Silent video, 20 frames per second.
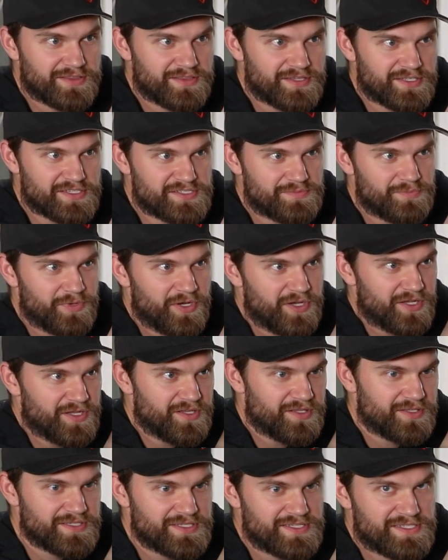the
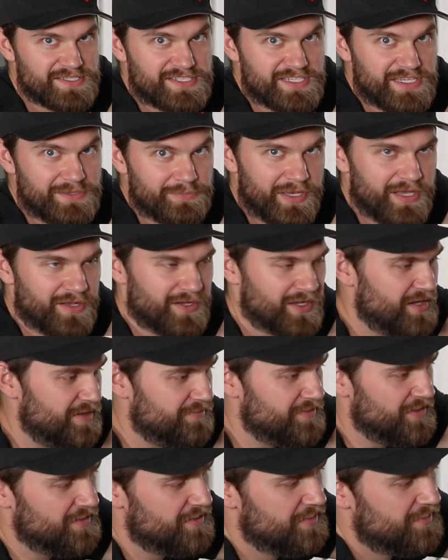small seatbelt
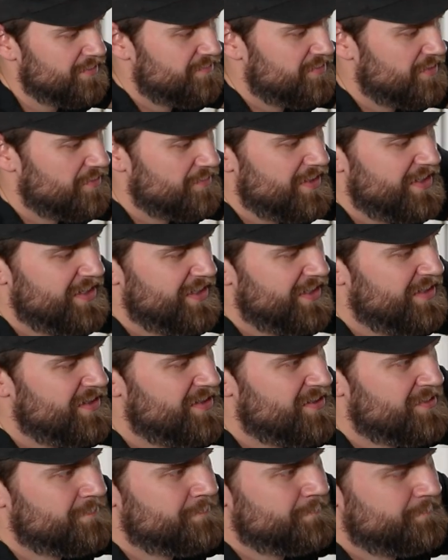cover for right
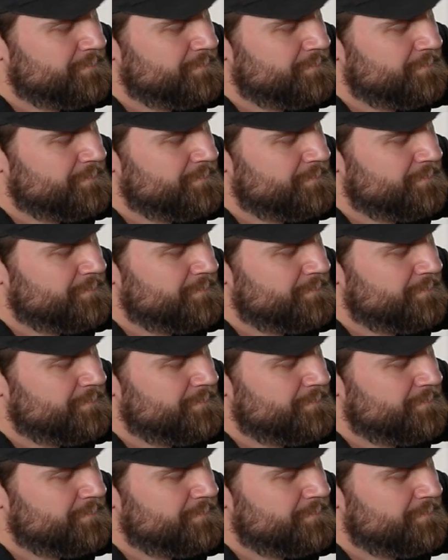here.